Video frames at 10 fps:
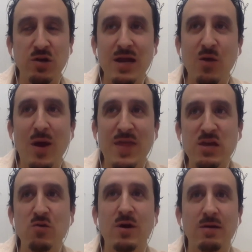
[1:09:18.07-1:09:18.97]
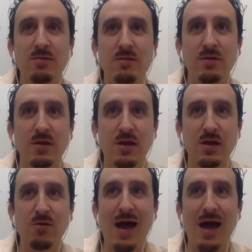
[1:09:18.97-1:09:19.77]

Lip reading: unique way that you